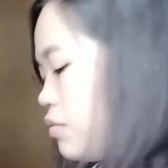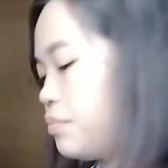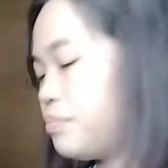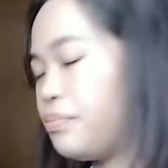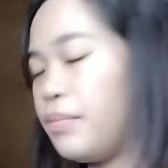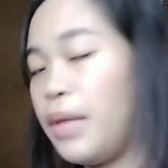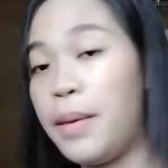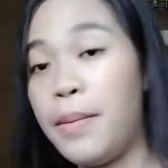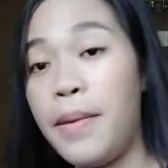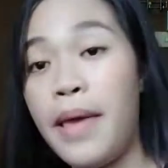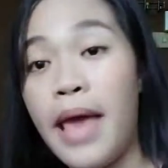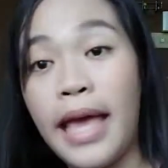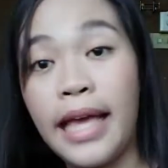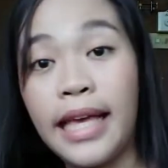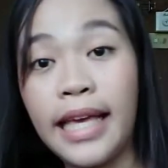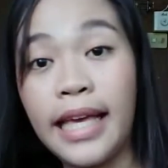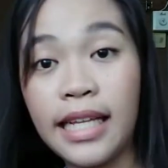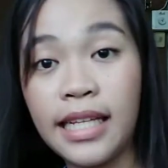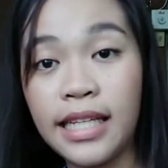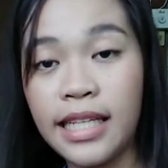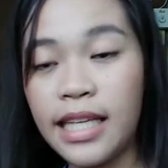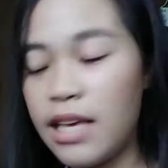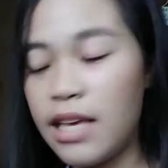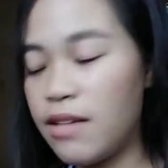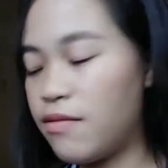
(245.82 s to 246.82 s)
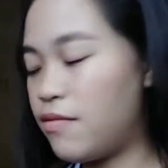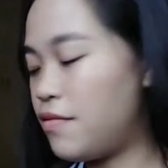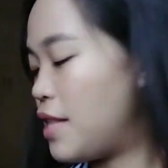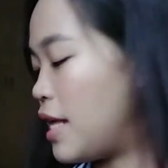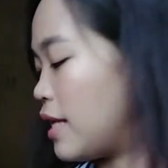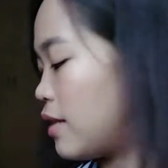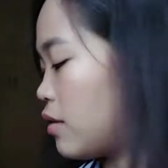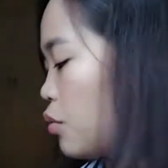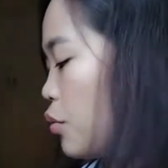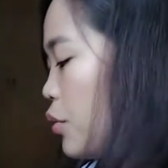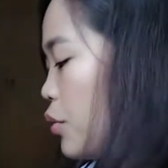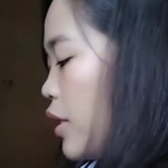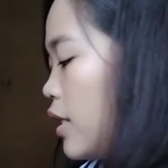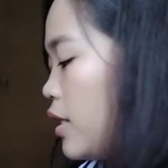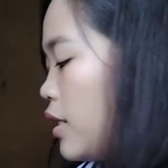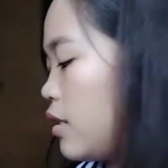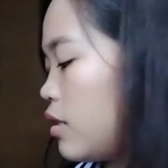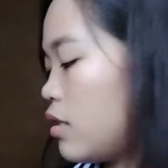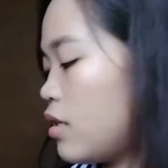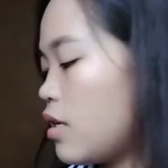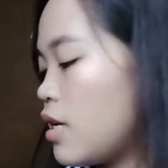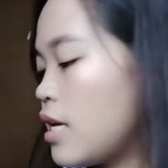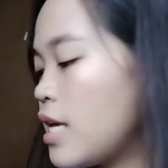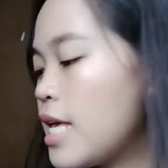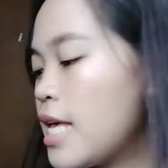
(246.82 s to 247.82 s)
maybe I can give that one.
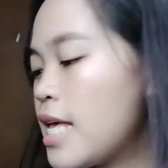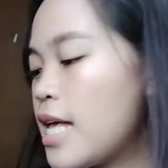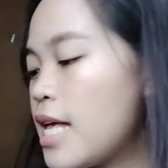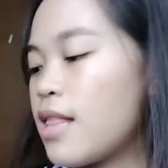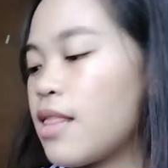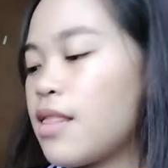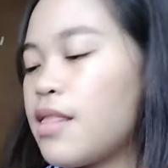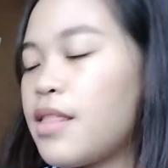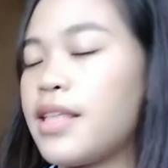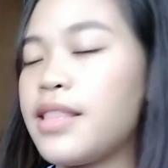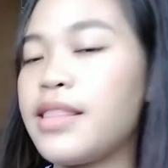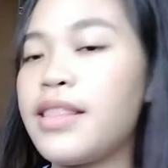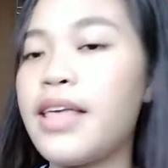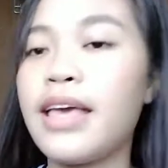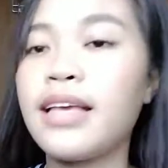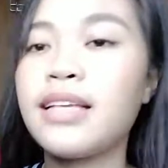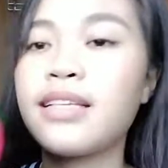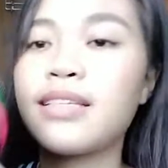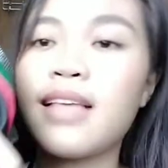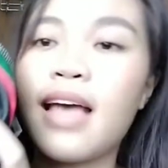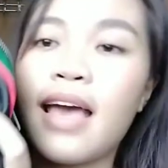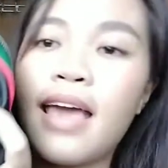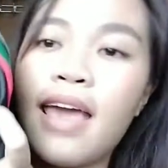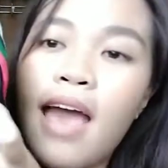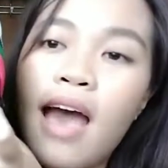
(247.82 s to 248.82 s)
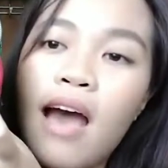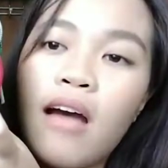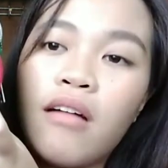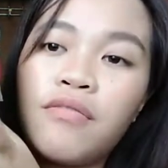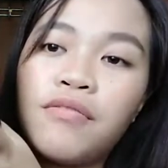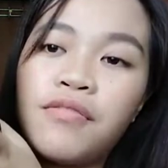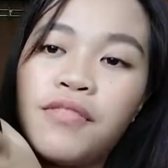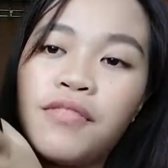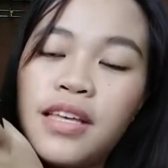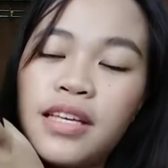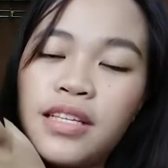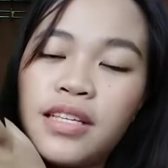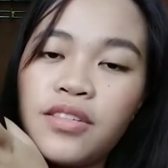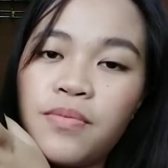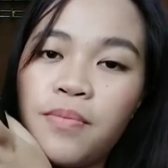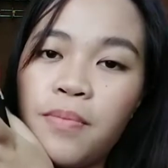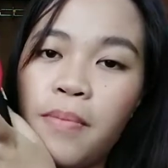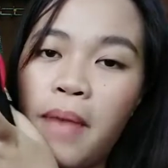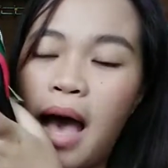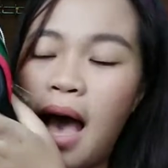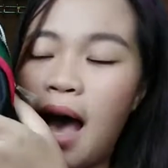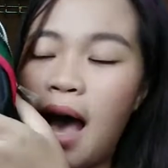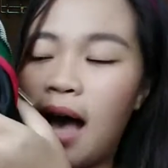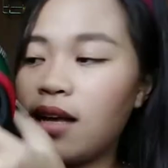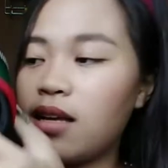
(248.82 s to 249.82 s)
Then, next, I have this
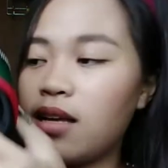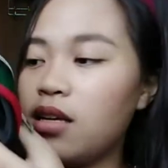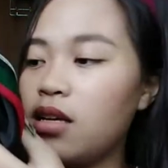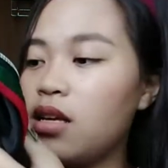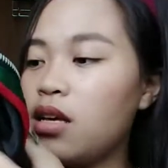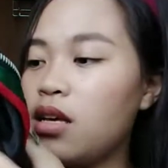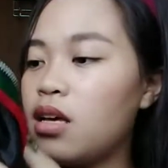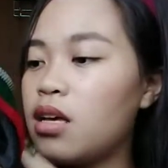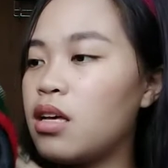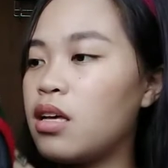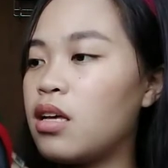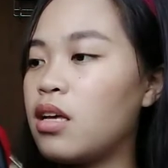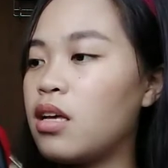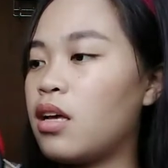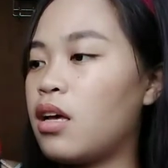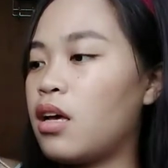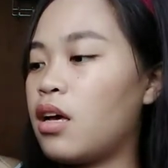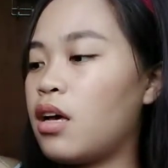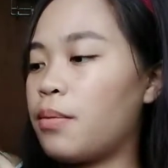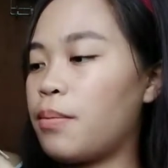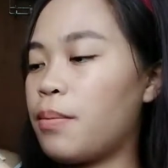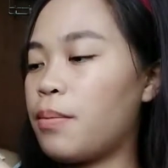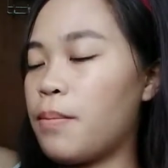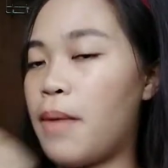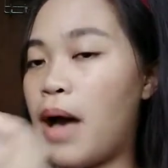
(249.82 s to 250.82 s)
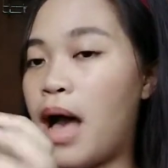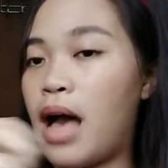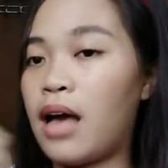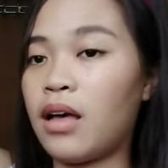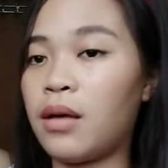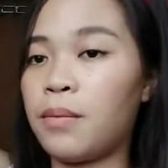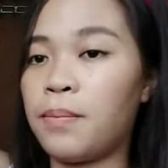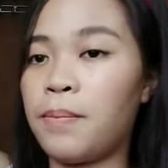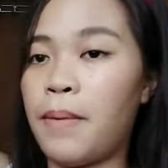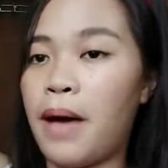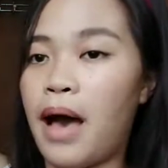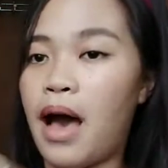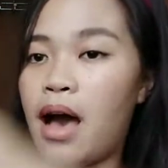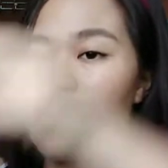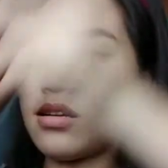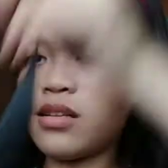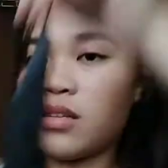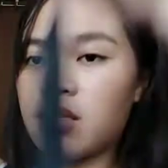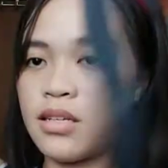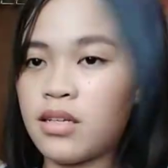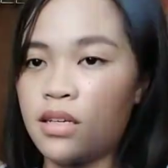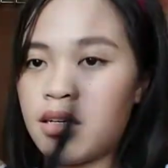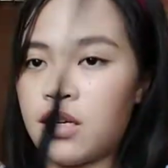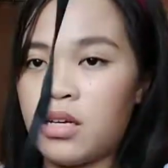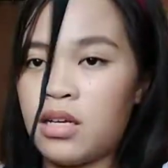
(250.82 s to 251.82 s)
bag. Backpack.
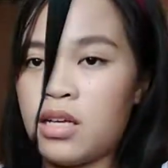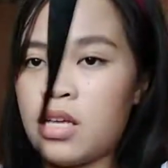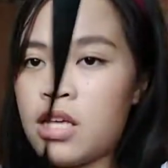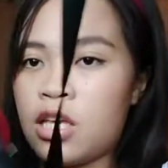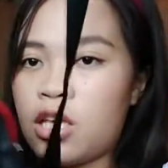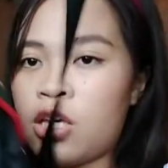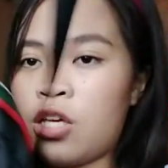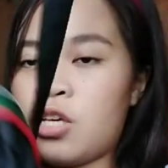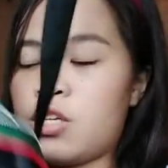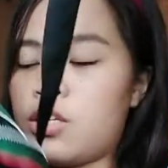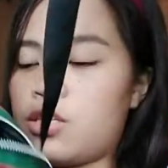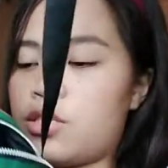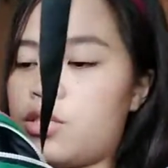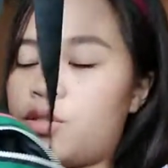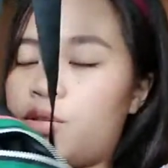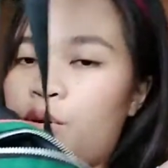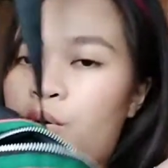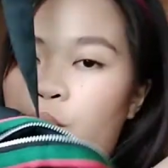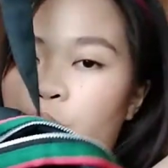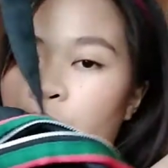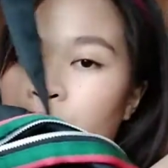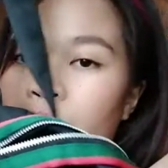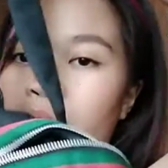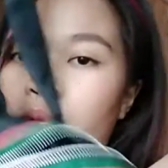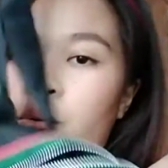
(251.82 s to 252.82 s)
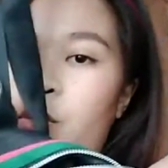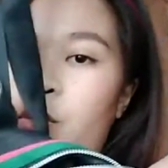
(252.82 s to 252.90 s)
So,